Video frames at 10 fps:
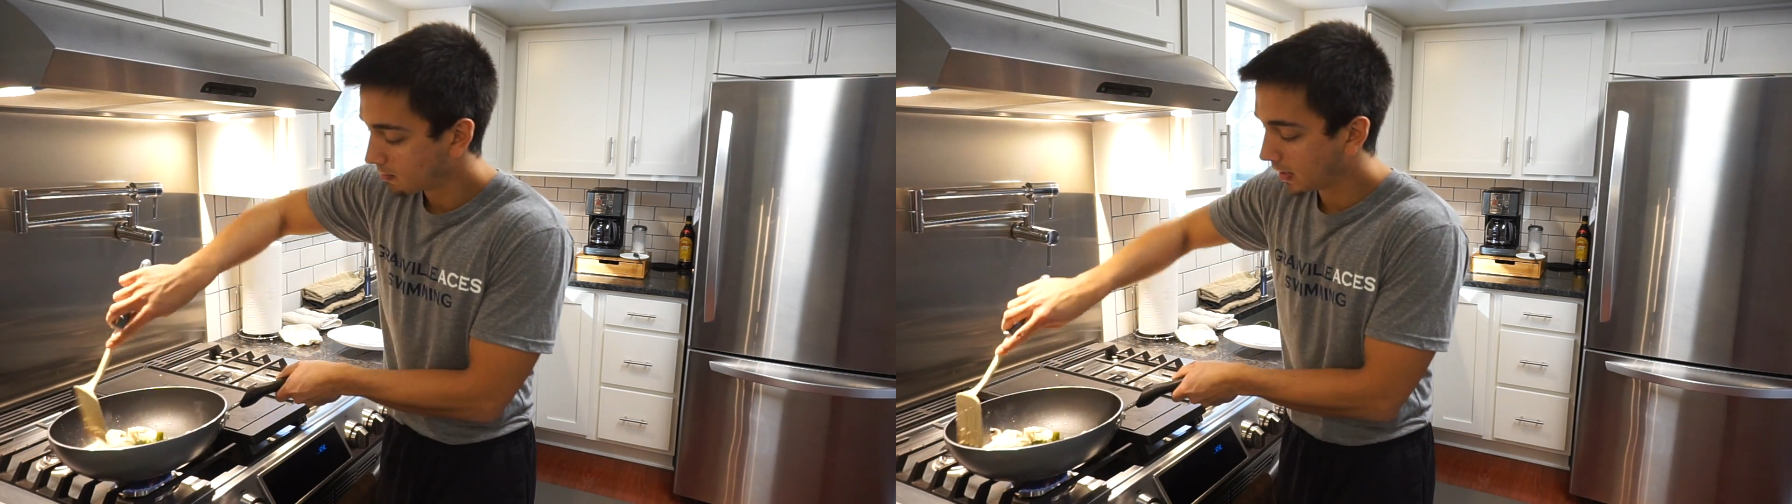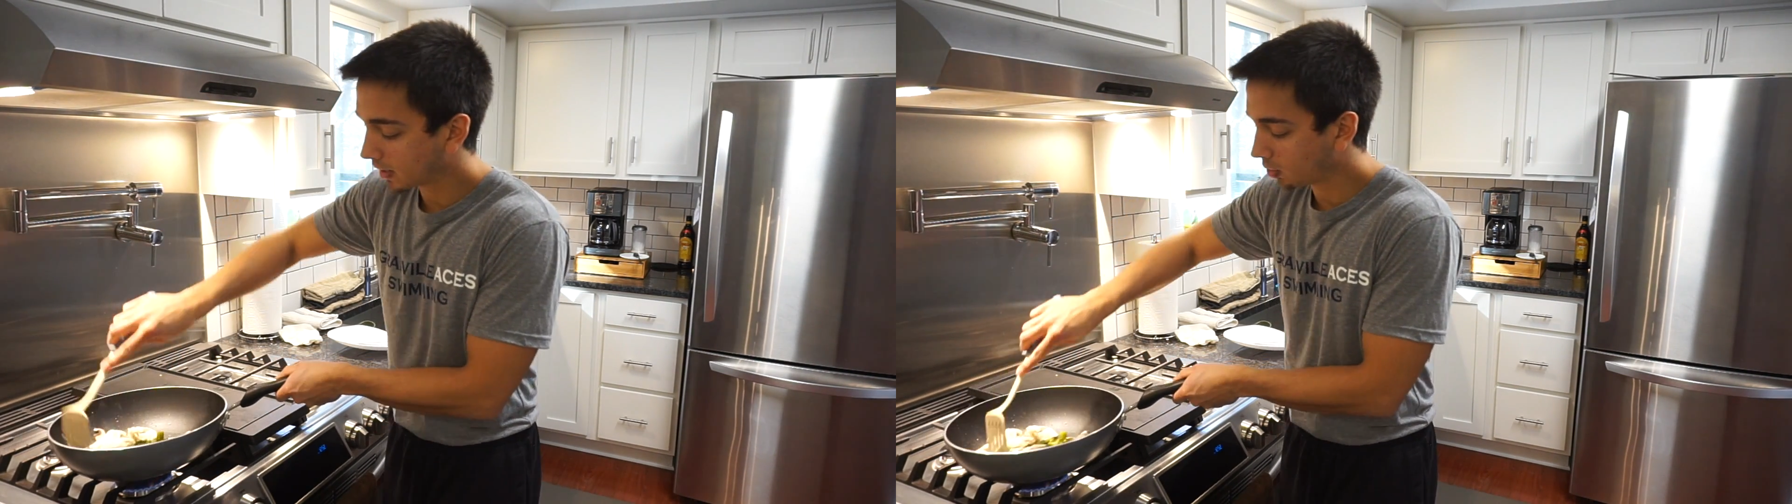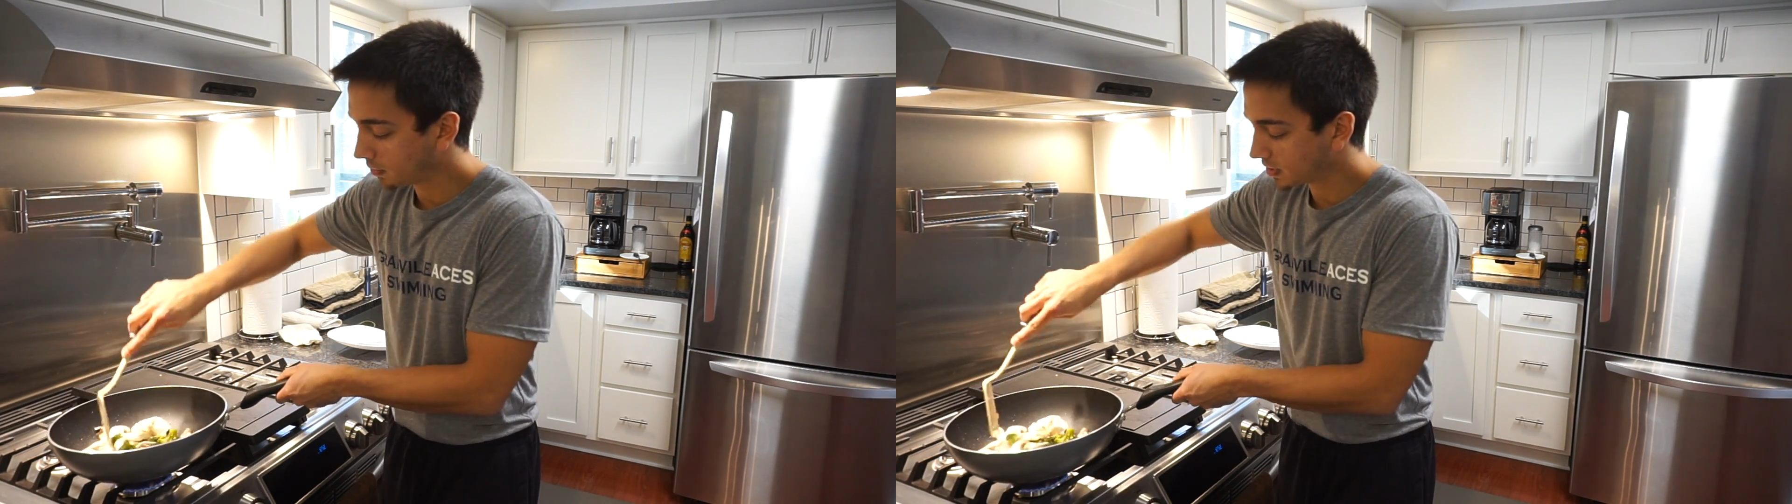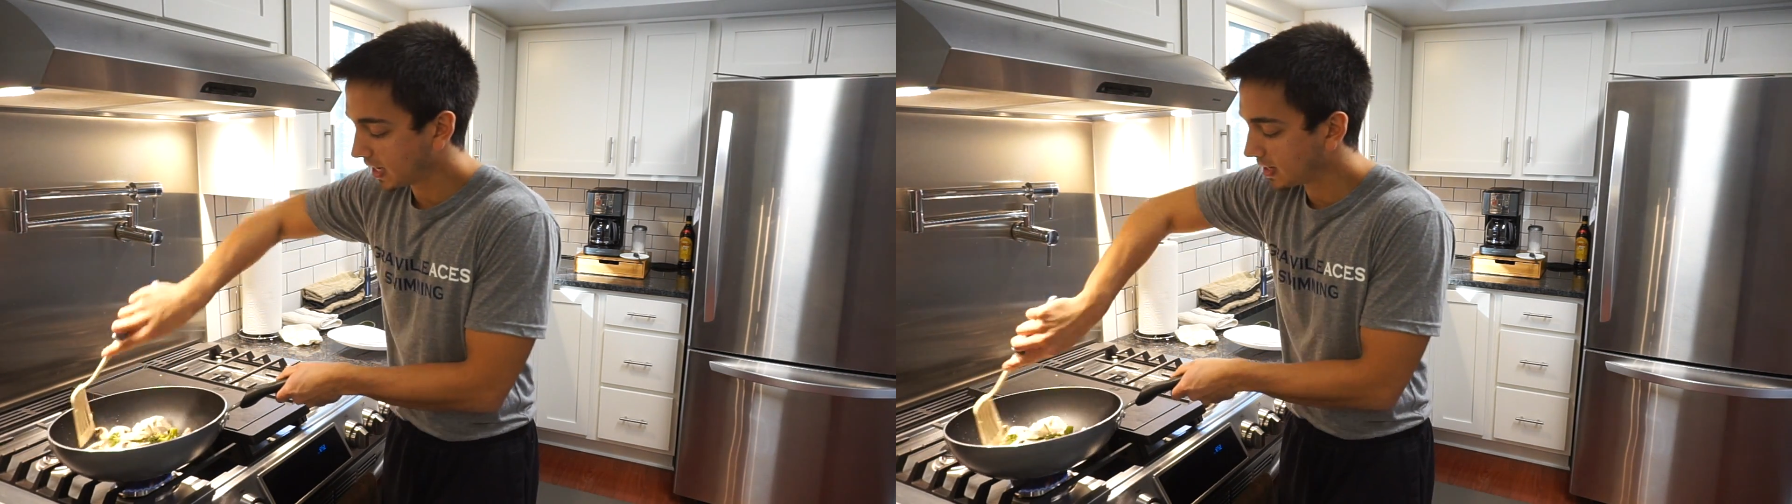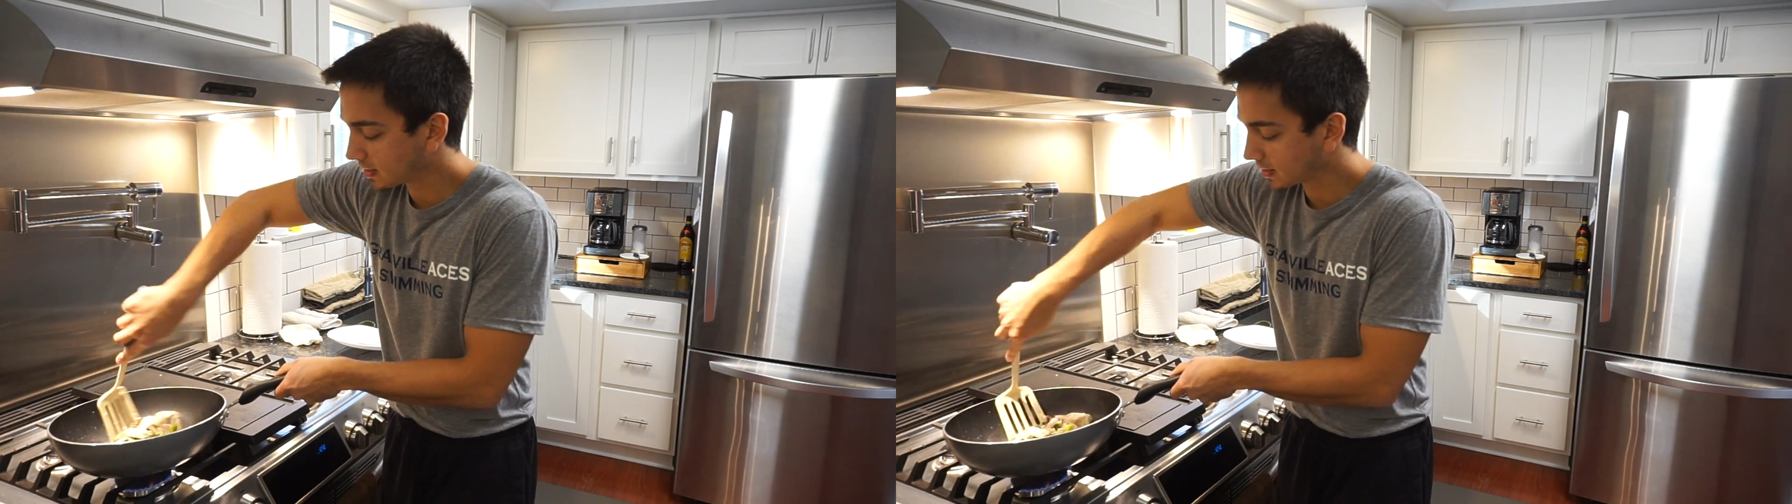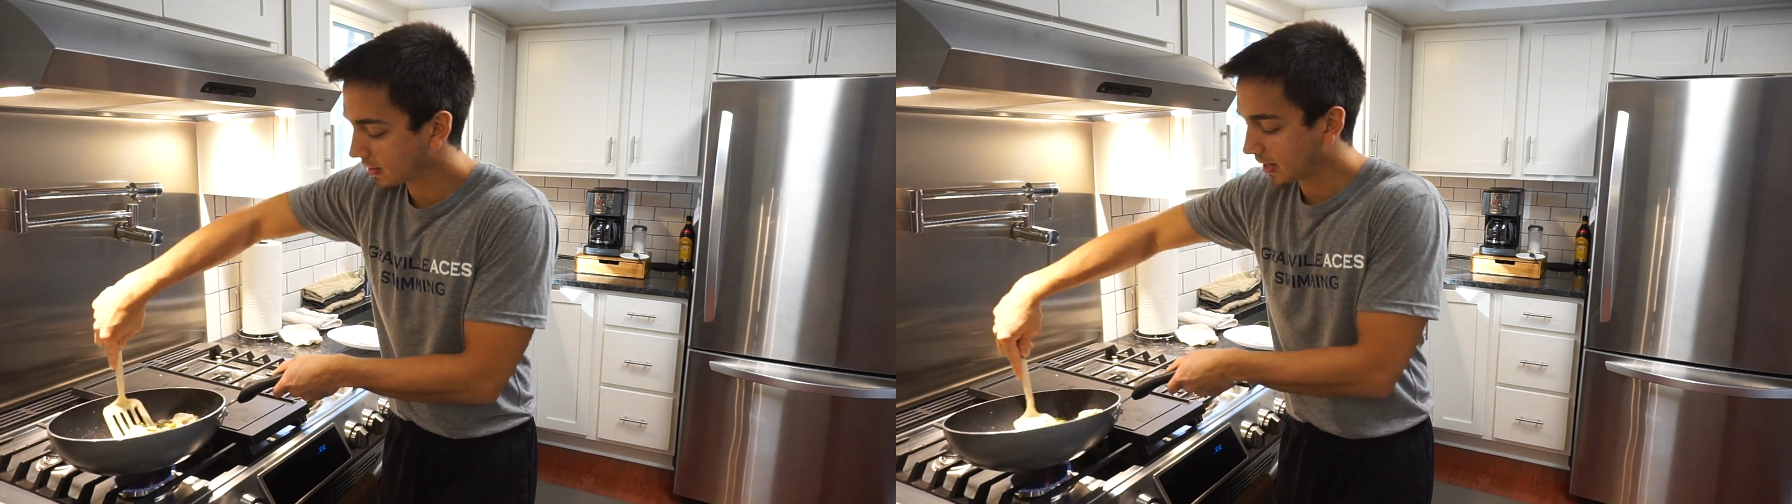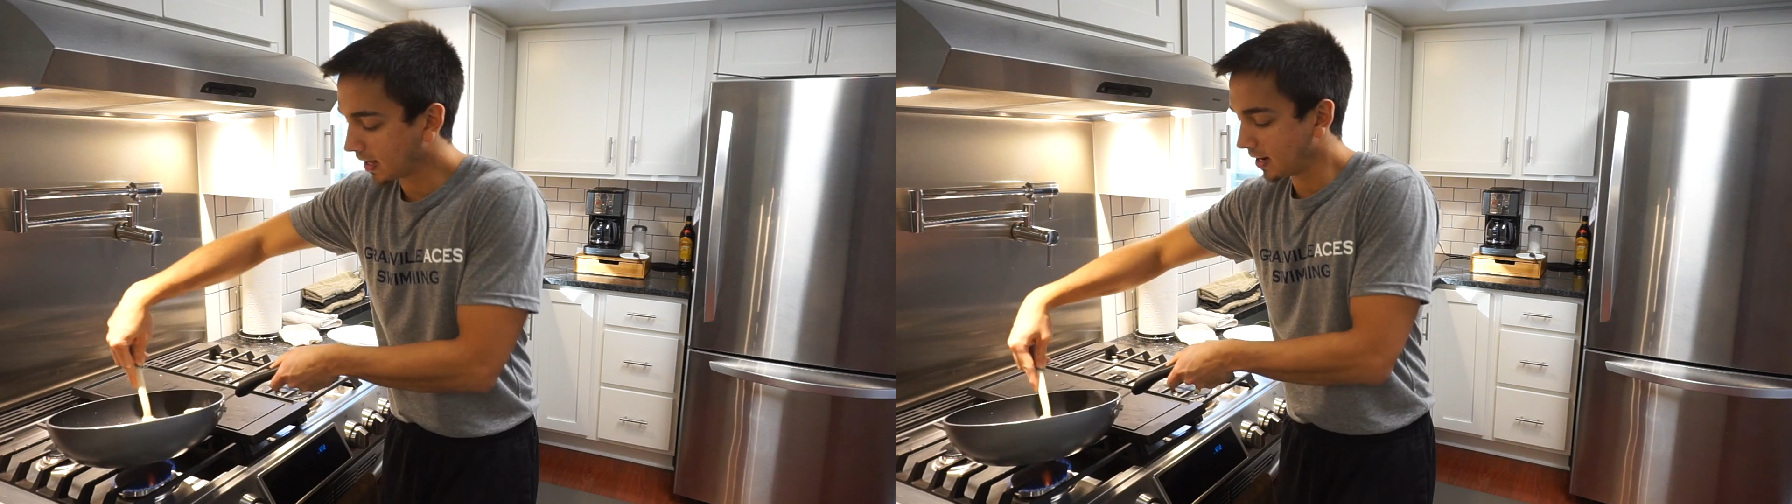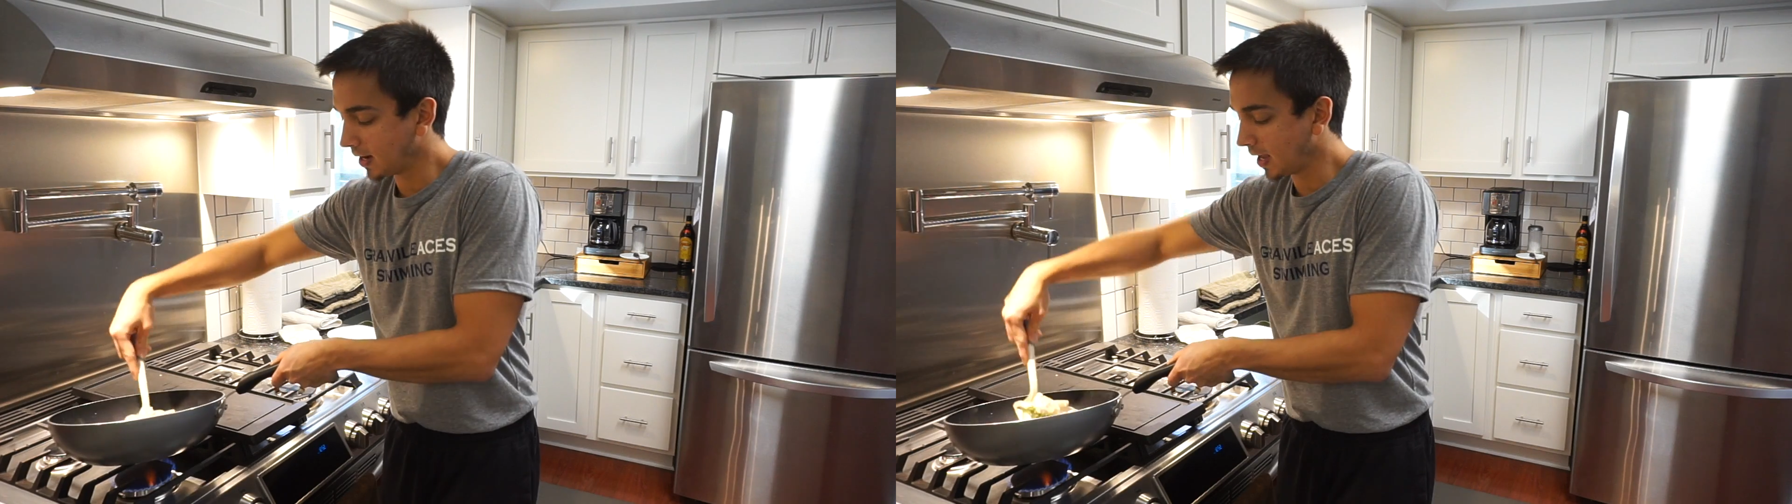make it almost taste
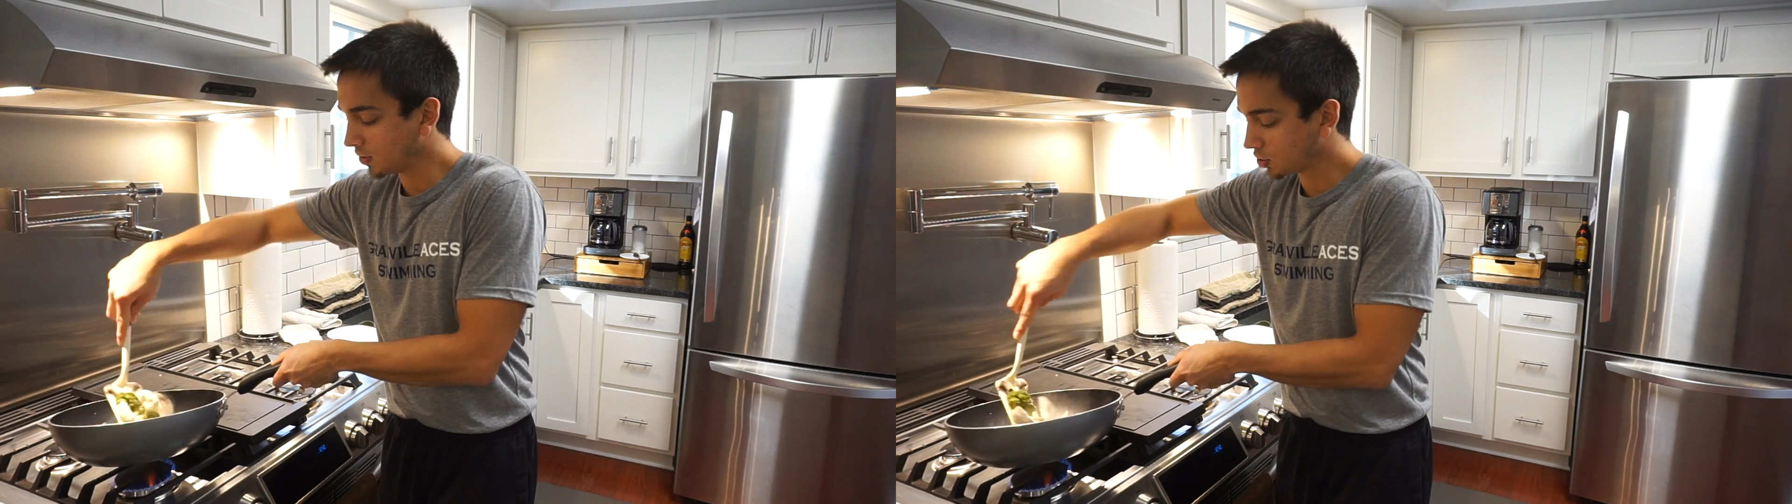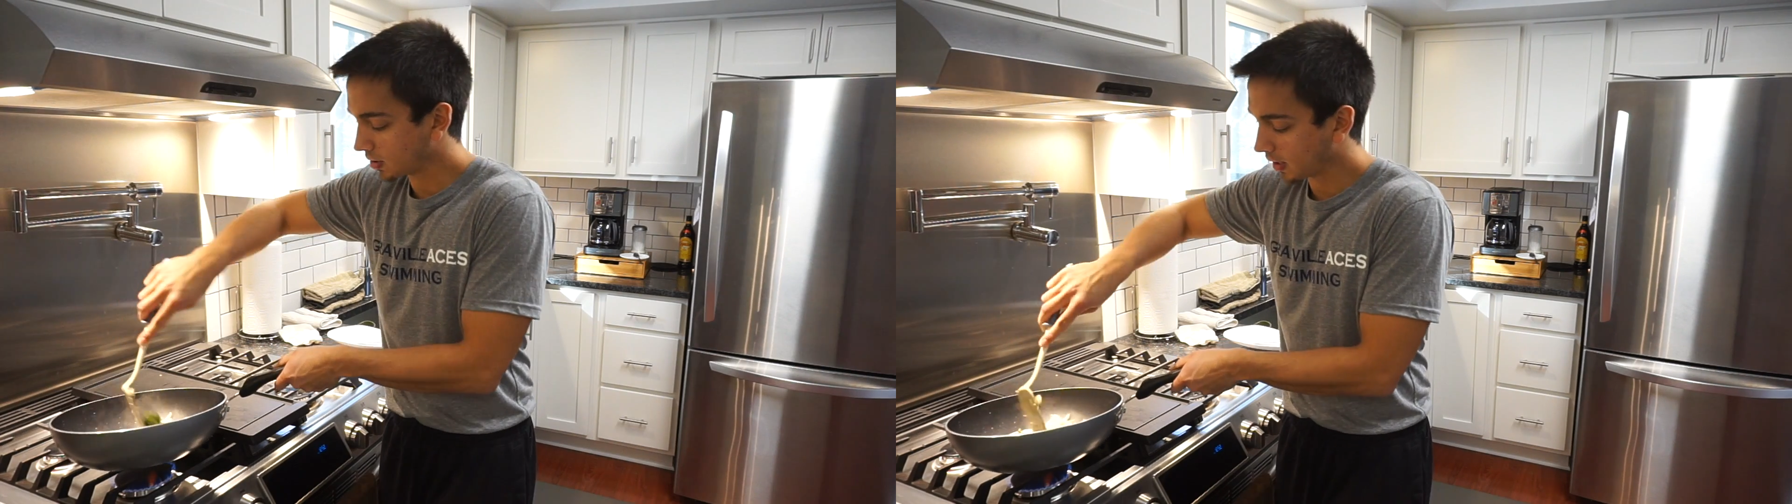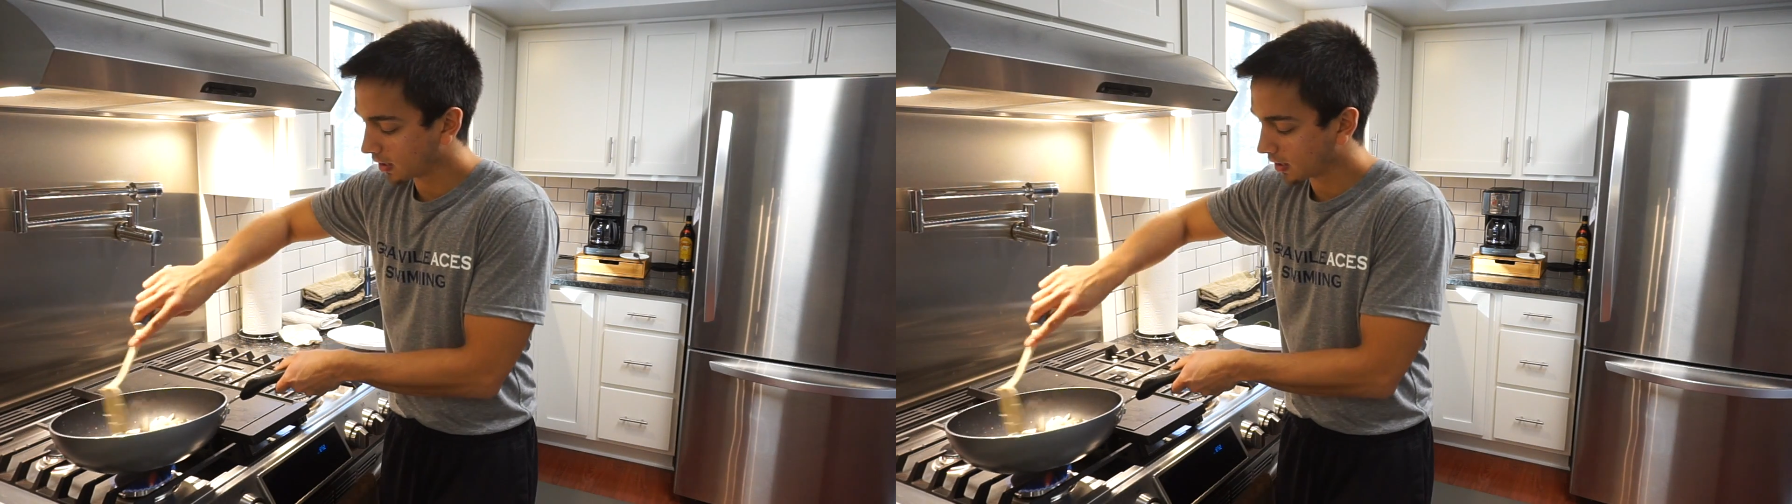like an Asian,